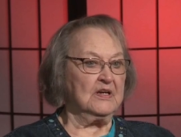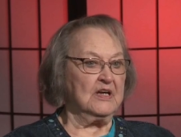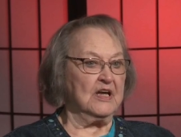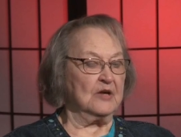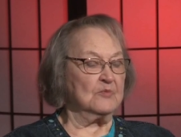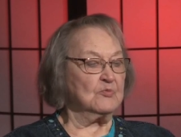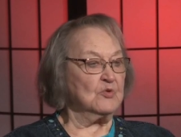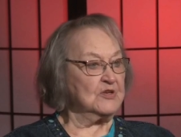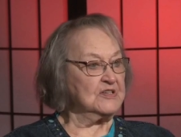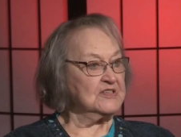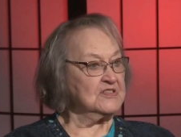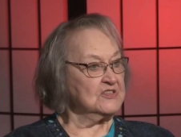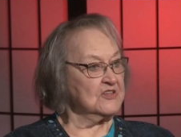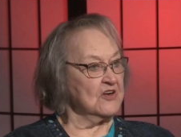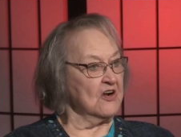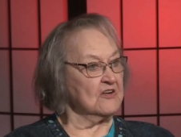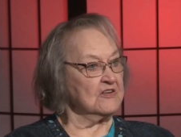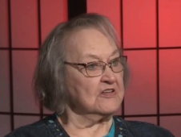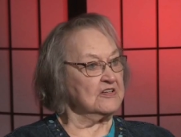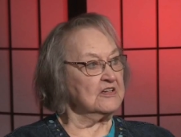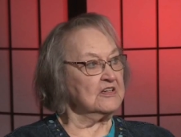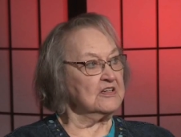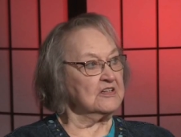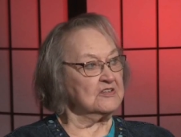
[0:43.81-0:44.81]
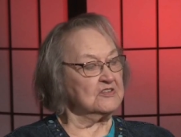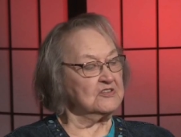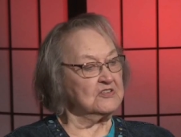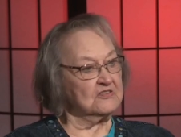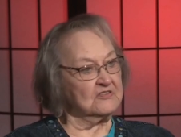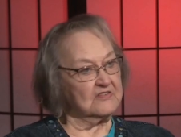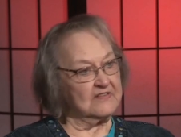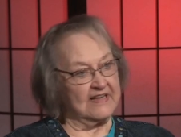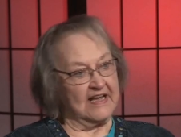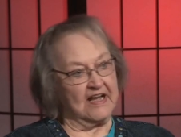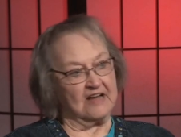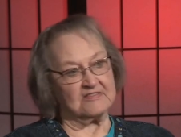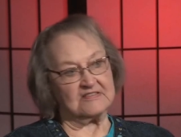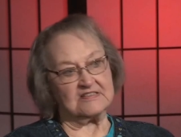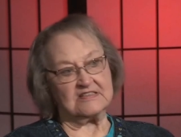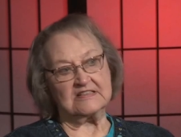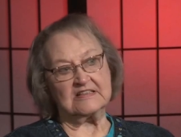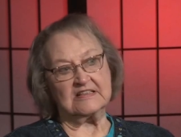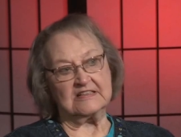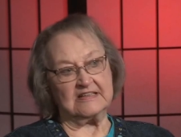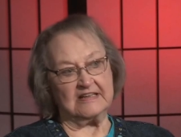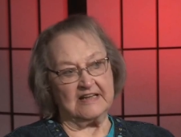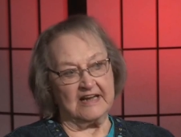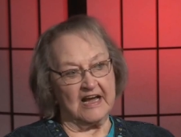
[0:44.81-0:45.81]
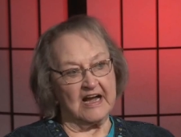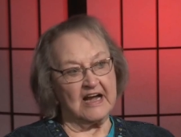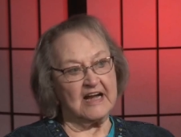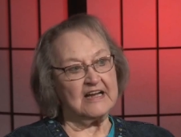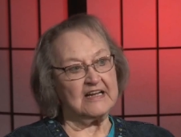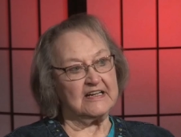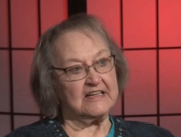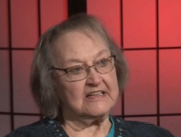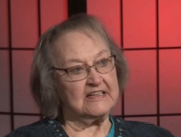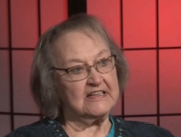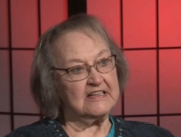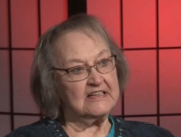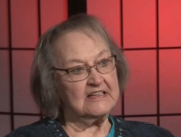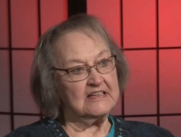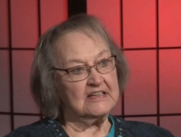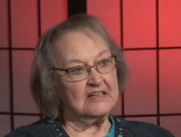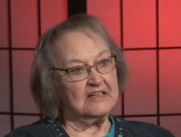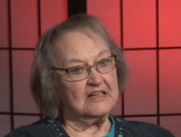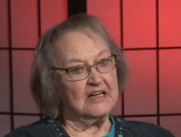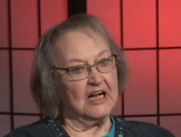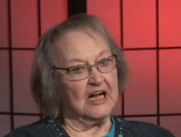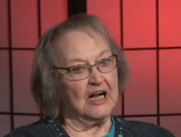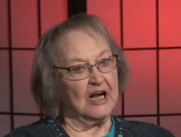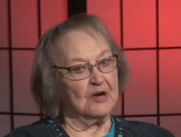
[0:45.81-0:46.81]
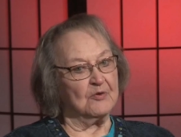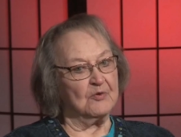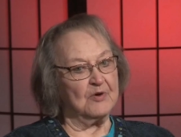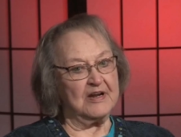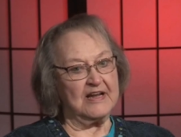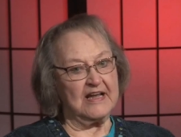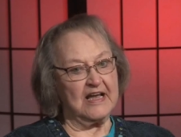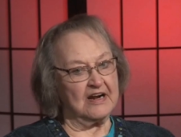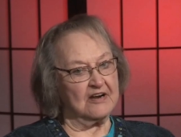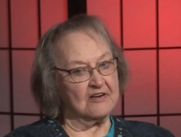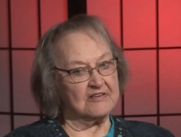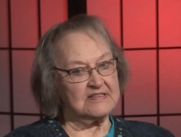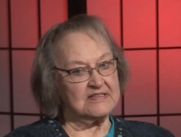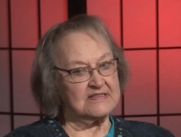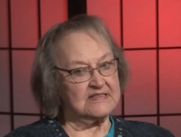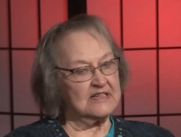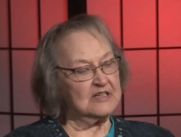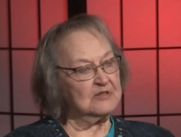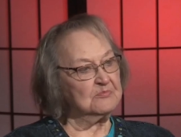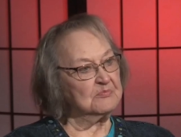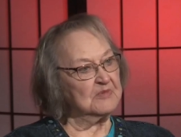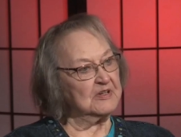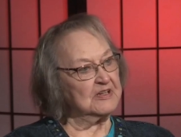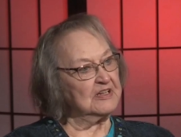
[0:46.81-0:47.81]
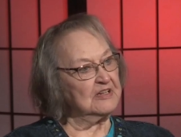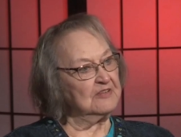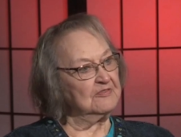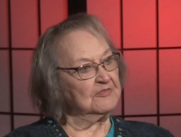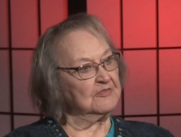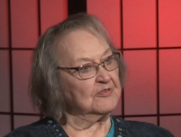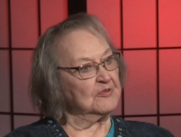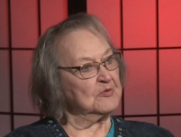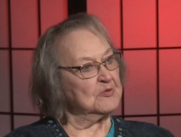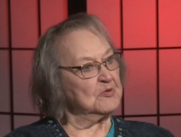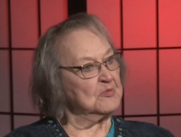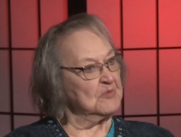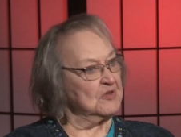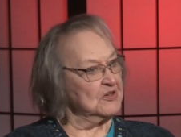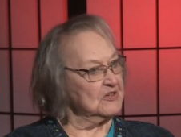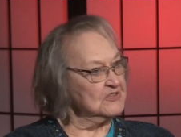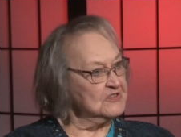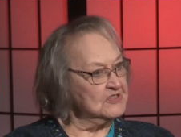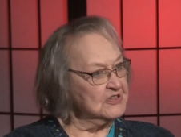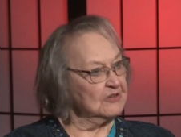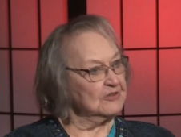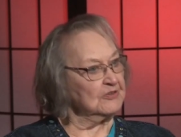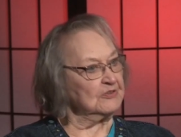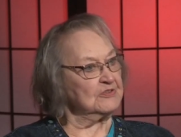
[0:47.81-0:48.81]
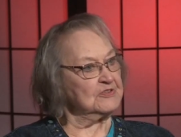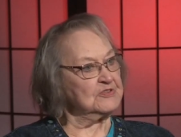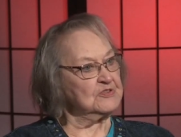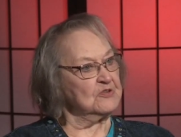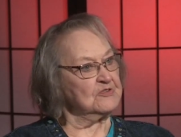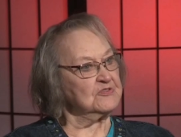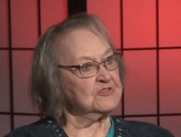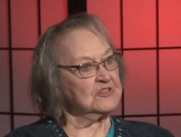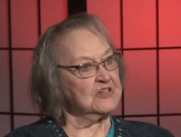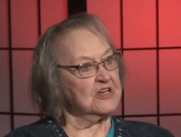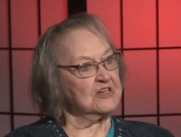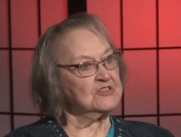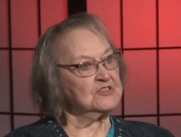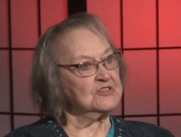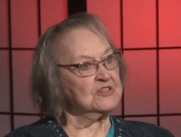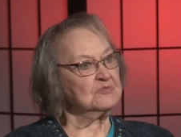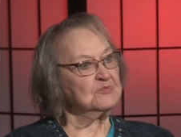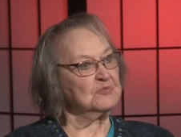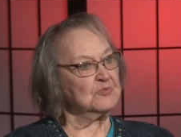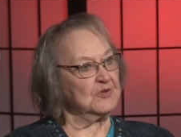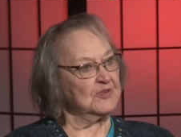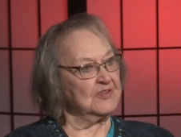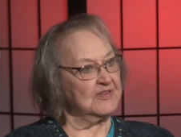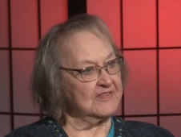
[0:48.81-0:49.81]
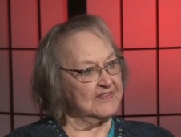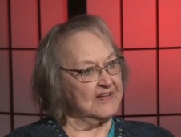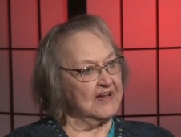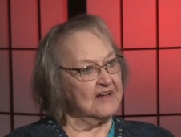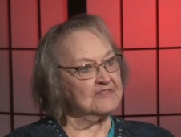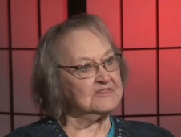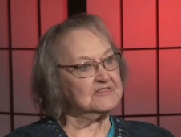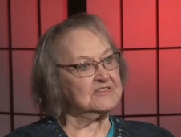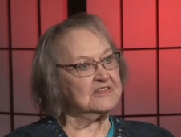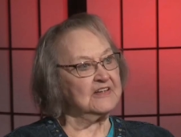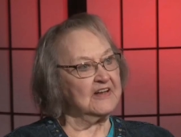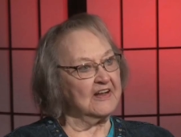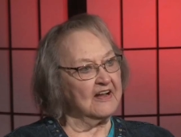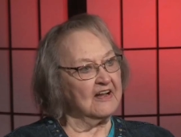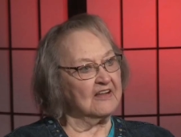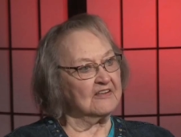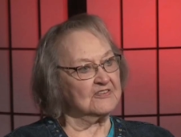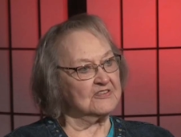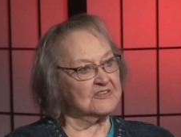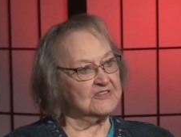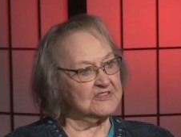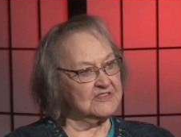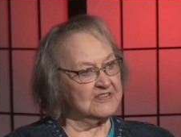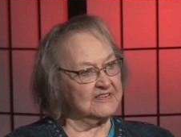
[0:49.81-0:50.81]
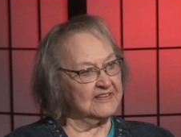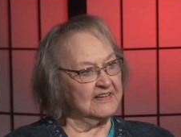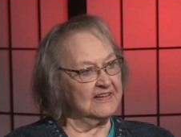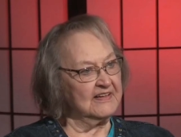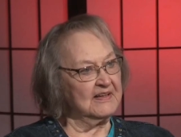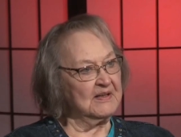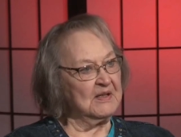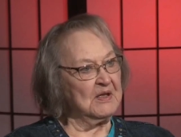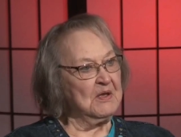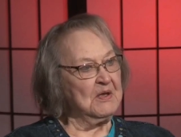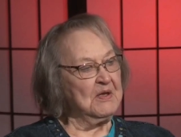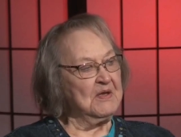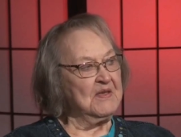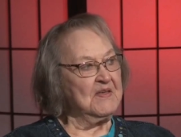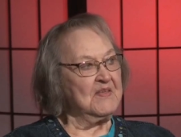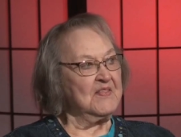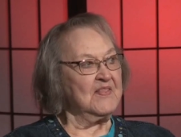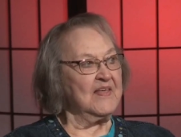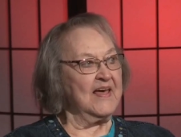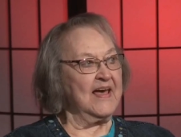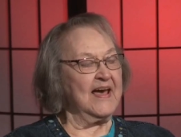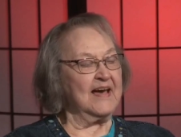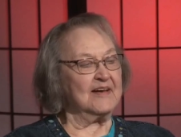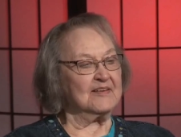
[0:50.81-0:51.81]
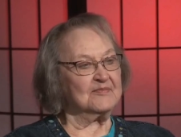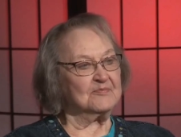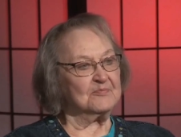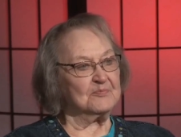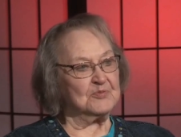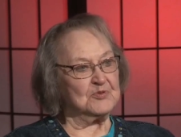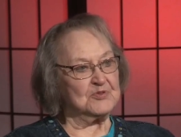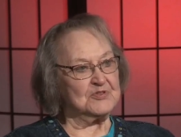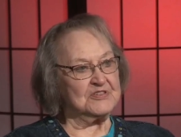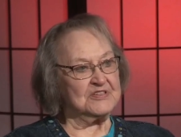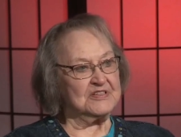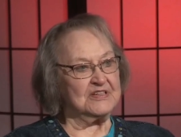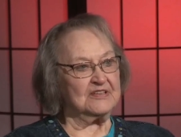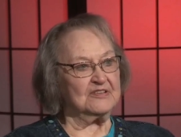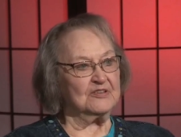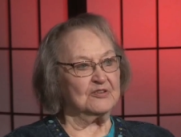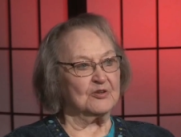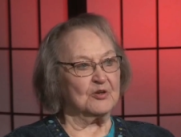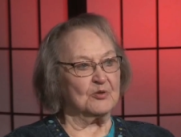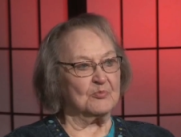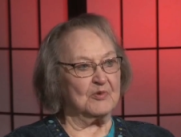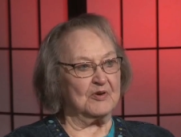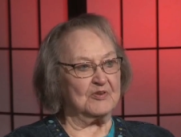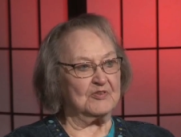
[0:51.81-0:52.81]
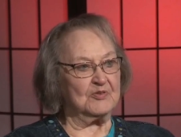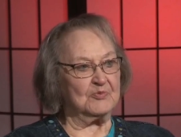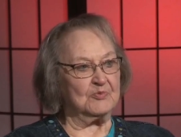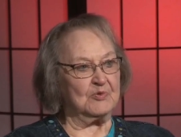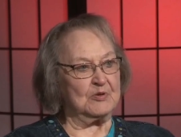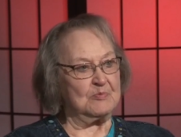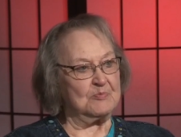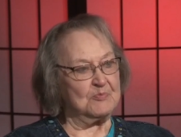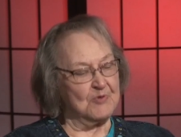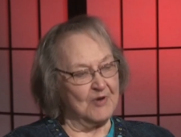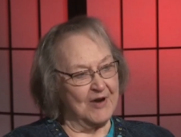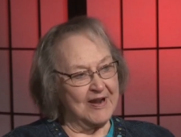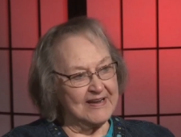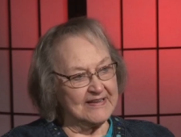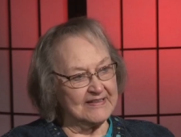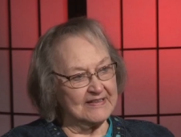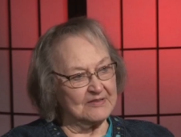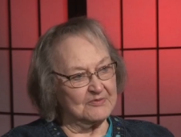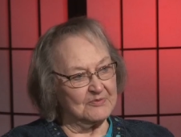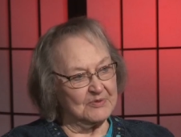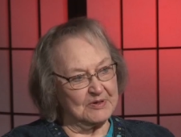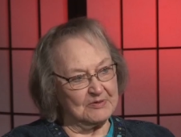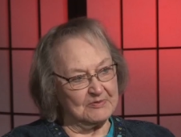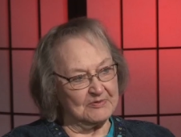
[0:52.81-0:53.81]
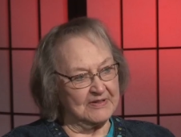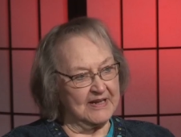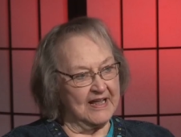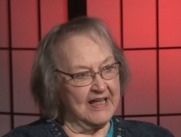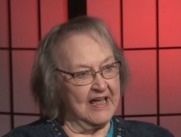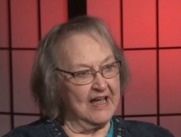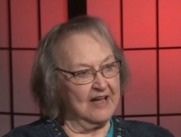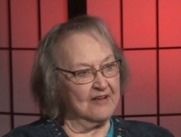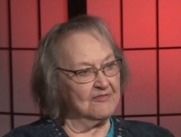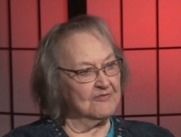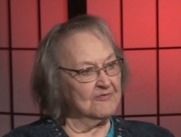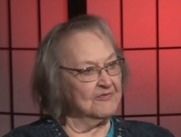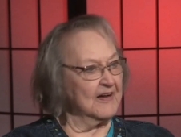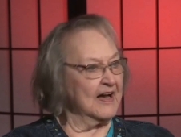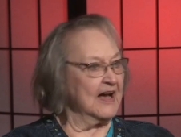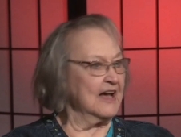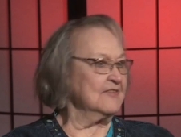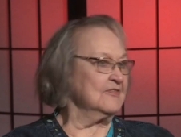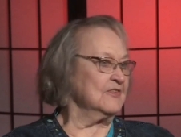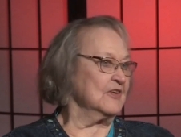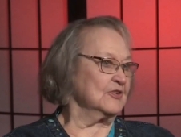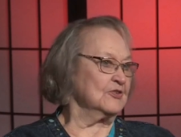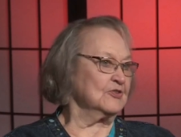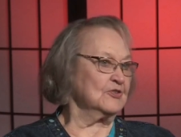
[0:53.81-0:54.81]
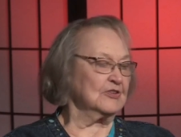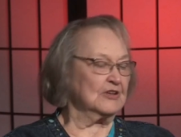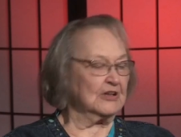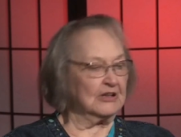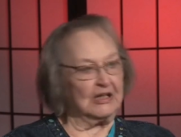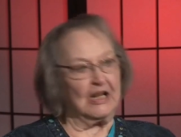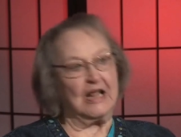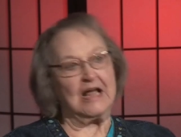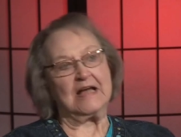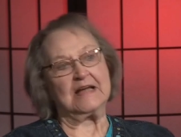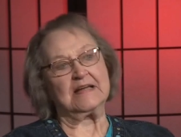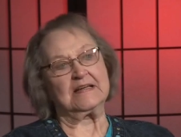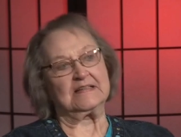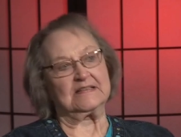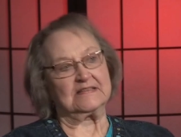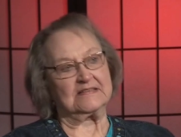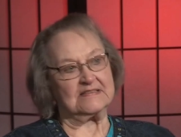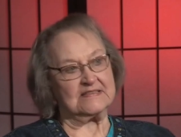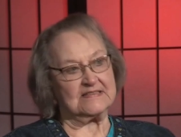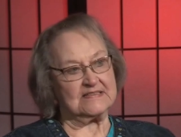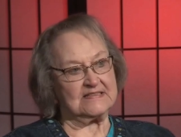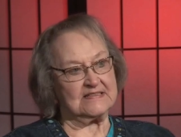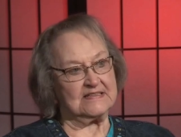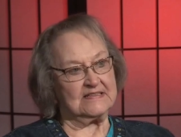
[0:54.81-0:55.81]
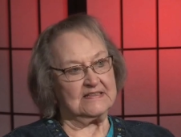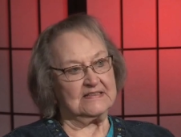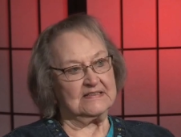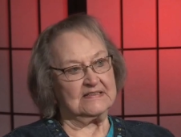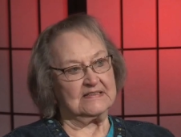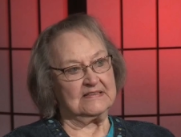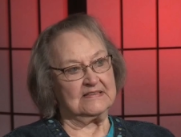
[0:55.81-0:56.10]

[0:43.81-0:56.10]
And we started in 2009. Uh, we got our seed money from the Ministerial Association with $1,000. And that particular month, we prayed that we would have 500 clients.